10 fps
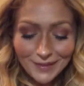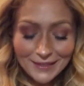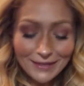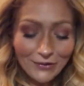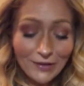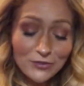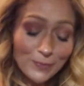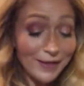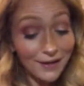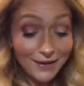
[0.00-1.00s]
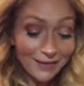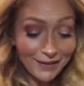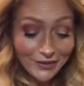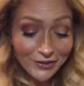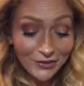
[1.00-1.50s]
You never have too many
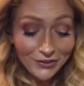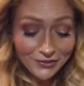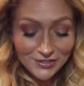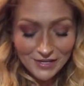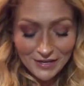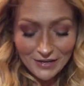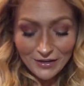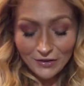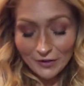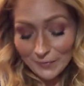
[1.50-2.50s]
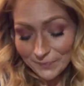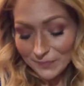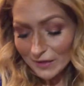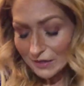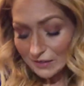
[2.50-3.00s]
highlighters. Okay,
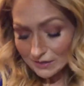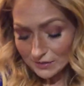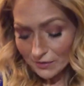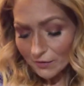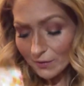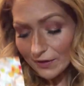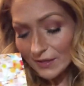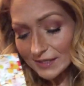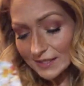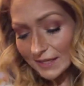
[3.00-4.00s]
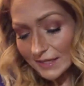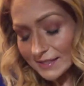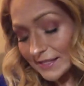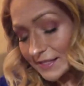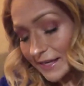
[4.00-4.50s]
so this says,
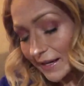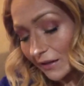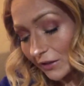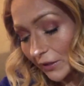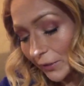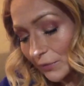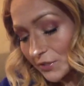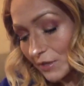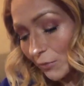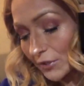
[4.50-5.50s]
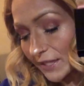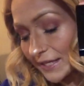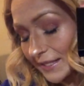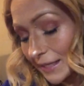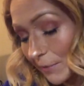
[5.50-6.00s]
say hello to the
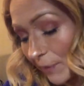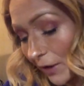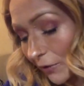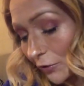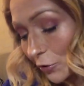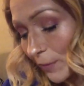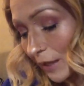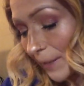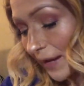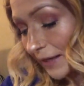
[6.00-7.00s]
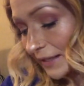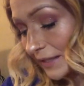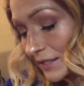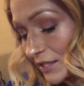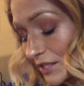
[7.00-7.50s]
multitasking powder your makeup bag
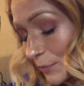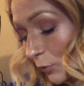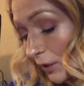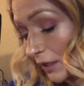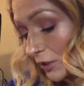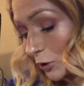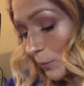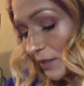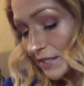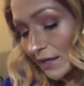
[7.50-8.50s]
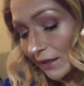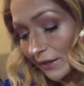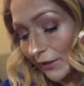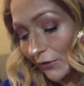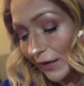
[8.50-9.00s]
needs this spring. Luminous
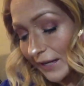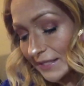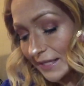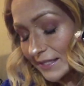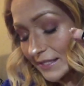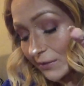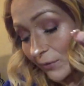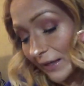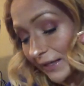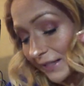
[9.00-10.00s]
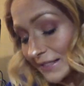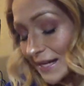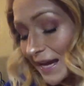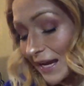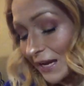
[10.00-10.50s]
highlighter adds instant radiance
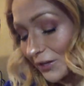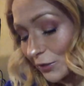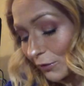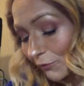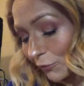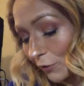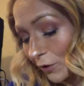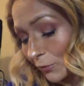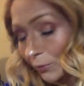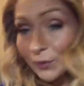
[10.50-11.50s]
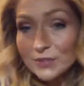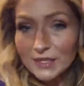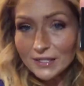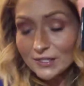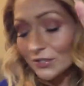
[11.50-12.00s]
and youthful
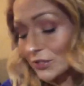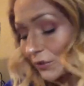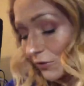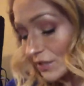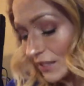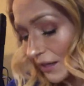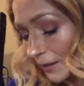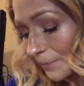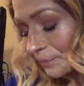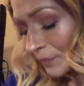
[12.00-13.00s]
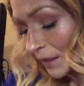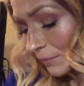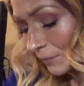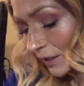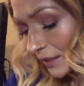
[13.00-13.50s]
rosiness to your skin.
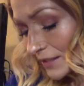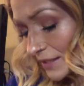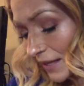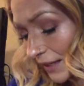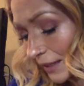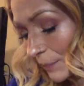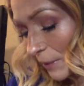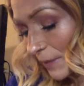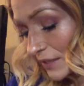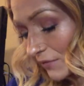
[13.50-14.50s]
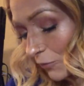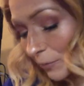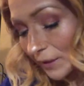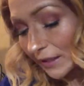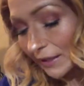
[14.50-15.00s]
Plus, the highly pigmented
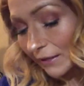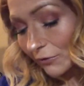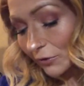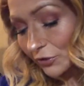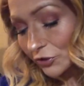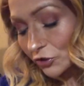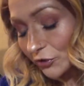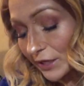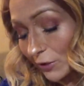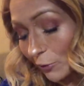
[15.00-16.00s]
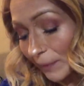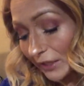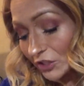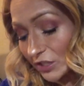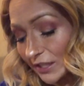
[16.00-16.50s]
formula never looks streaky or
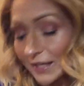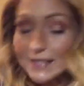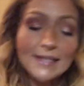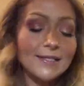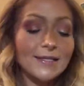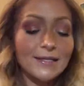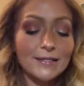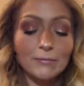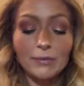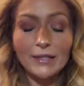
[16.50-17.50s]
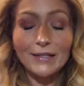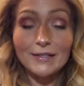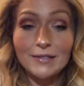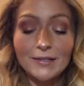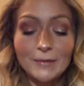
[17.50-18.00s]
patchy and is easy to
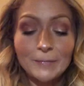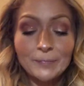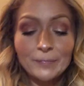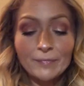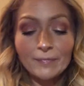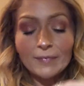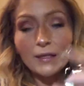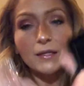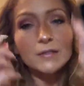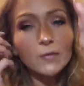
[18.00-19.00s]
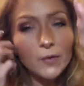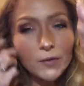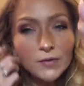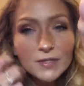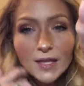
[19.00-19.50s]
blend. So
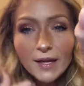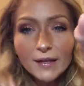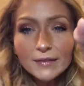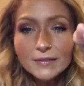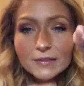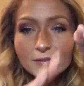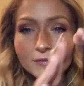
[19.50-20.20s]
there's that.